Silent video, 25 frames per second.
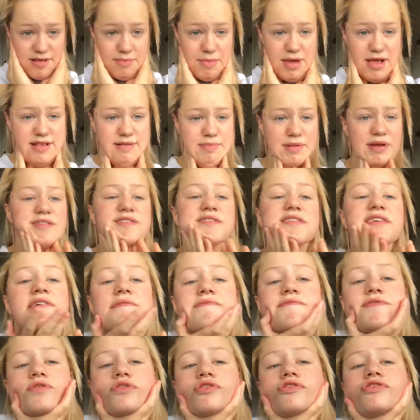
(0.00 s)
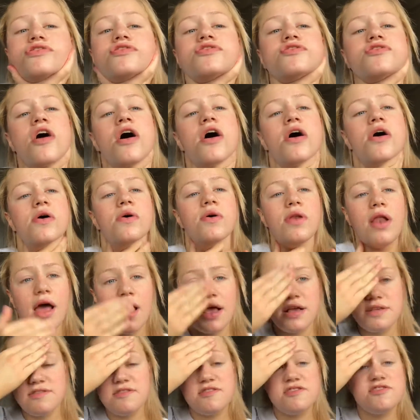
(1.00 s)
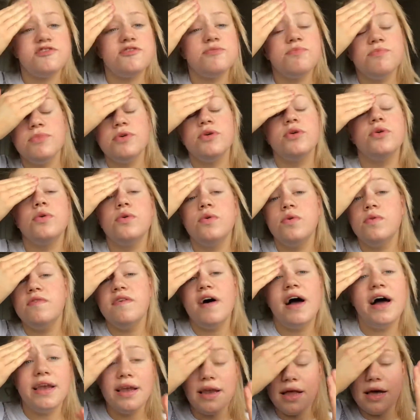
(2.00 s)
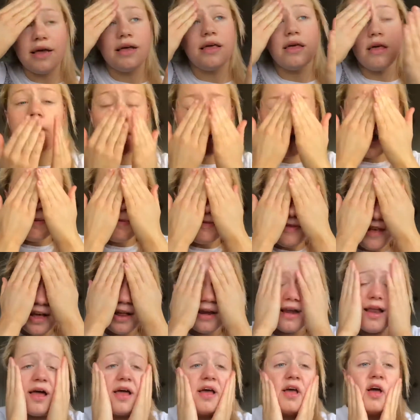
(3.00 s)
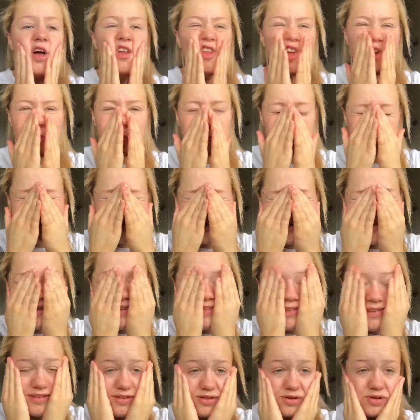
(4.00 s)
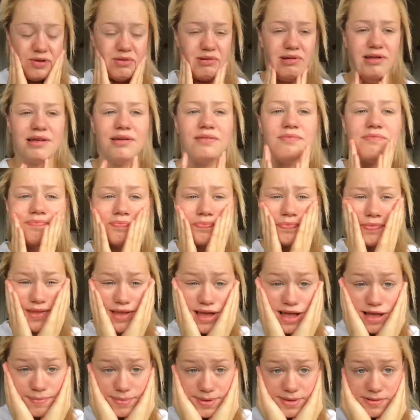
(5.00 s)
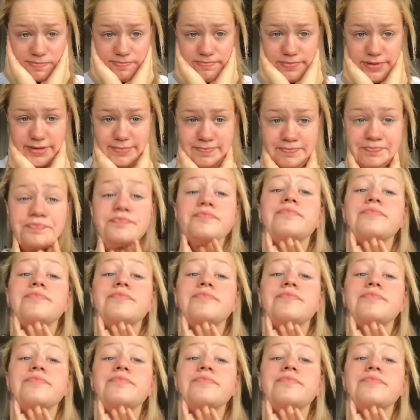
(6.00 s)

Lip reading: It makes my skin feel so like smooth, and like, I keep saying like, I don't normally do that, that's not really a habit, but